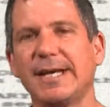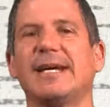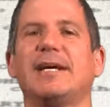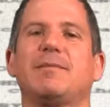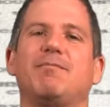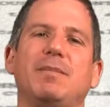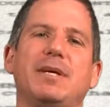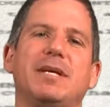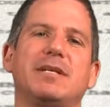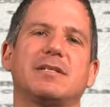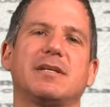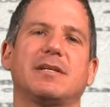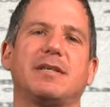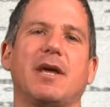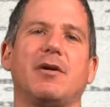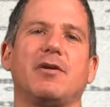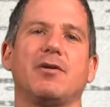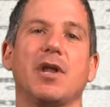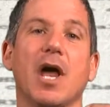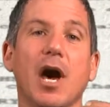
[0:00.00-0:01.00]
it means that
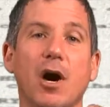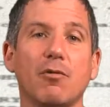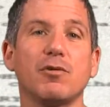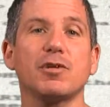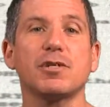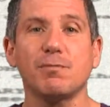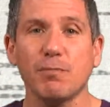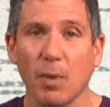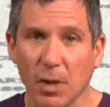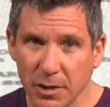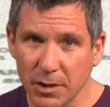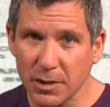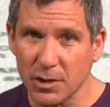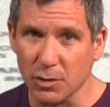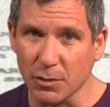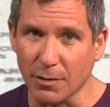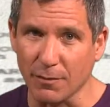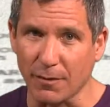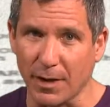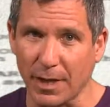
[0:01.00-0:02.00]
they're now responding
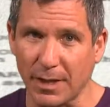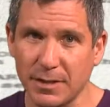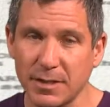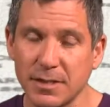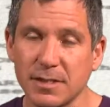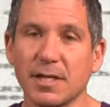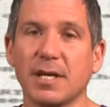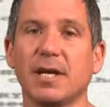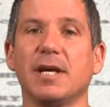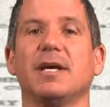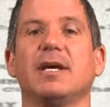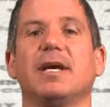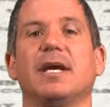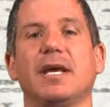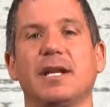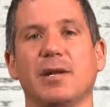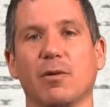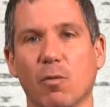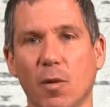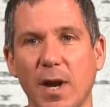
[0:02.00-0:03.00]
to events
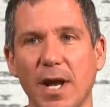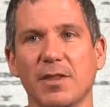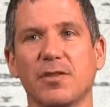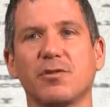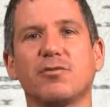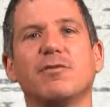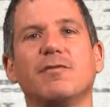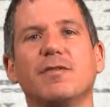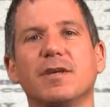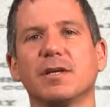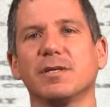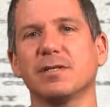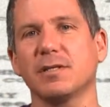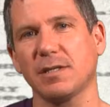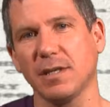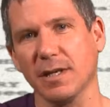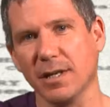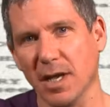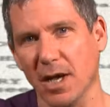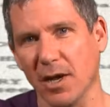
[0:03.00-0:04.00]
in a way that reveals that
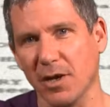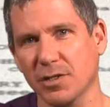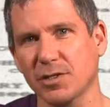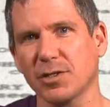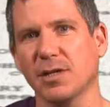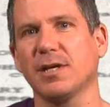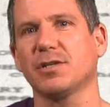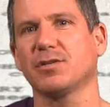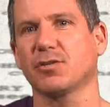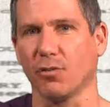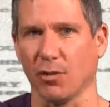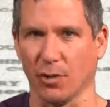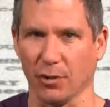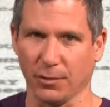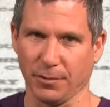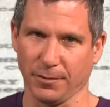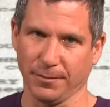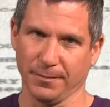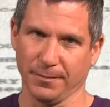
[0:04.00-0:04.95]
their character has grown.